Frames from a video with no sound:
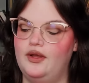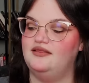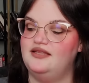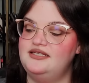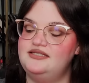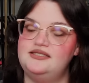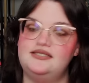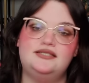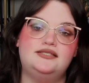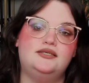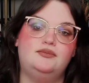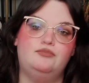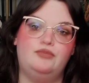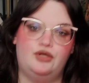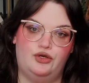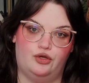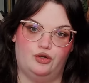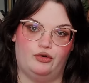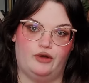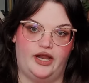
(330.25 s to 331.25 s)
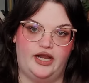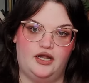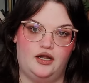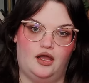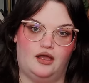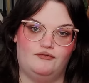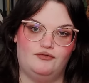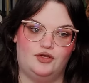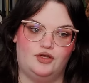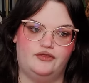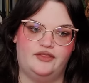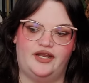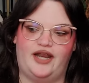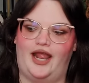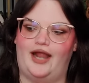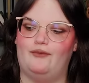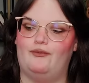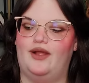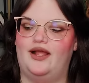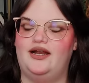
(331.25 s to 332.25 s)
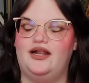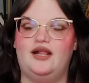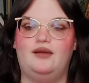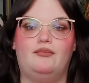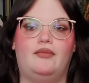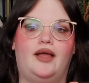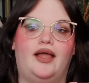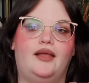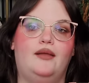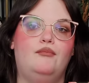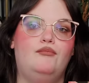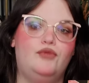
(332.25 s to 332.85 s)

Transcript: This is a middle grade novel that I read in my